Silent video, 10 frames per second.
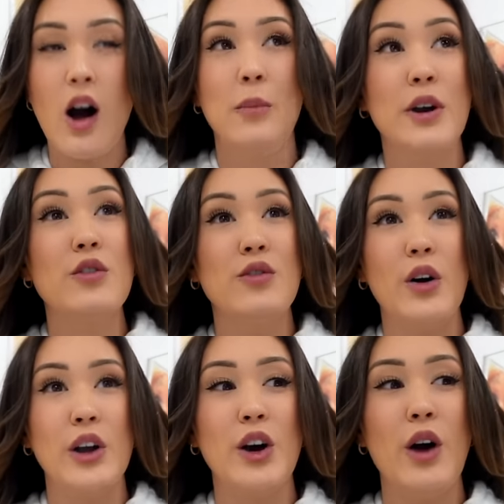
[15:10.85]
I'll put a
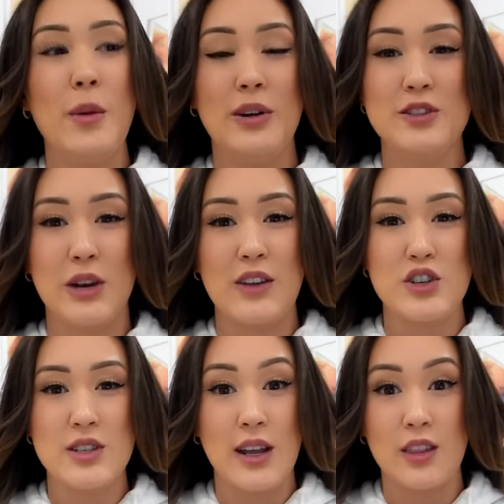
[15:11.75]
photo up on screen of
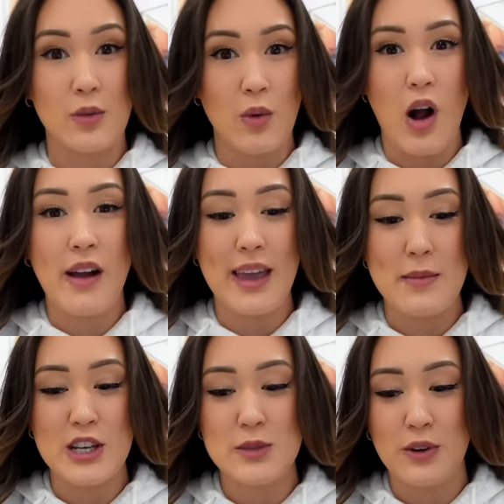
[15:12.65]
just like the raw
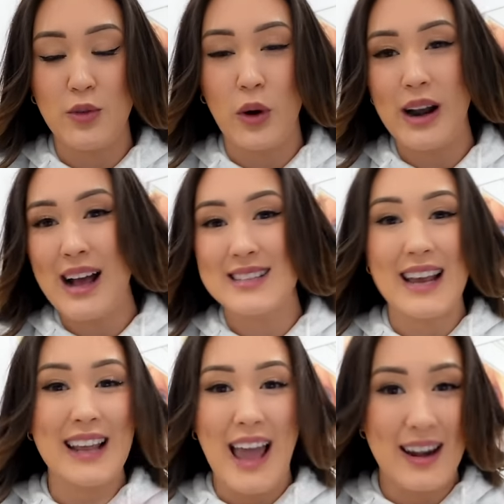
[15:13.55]
image before it has
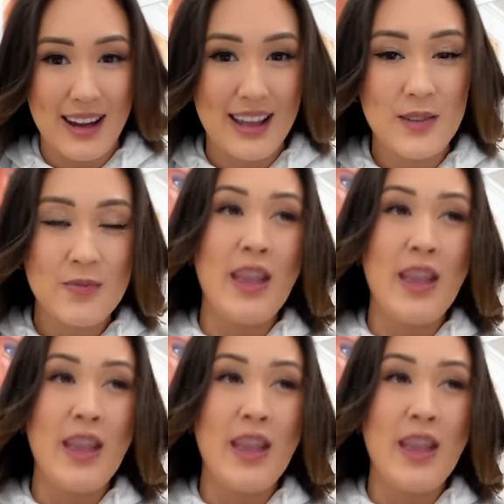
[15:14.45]
any editing,